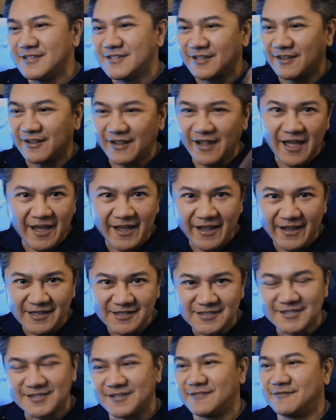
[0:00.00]

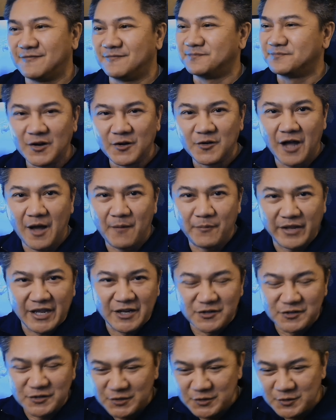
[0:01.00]
lights, and complicated
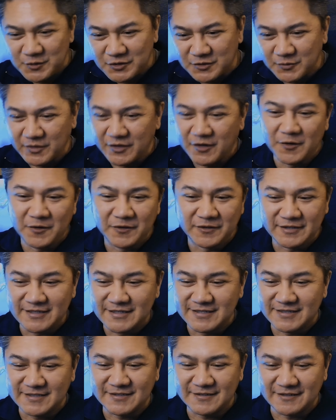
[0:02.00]
shoots with all
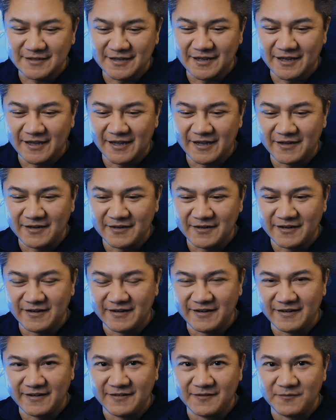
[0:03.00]
these
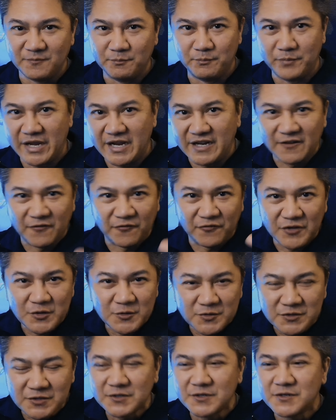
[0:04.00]
big
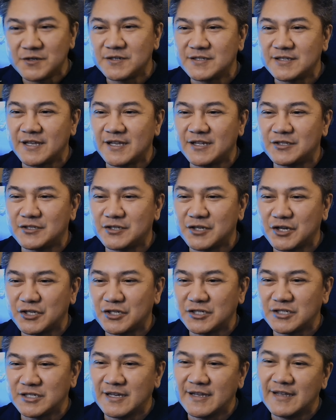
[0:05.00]
diffusers and
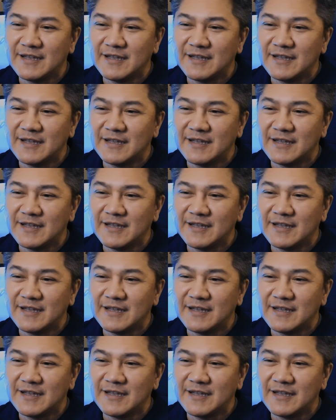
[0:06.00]
such.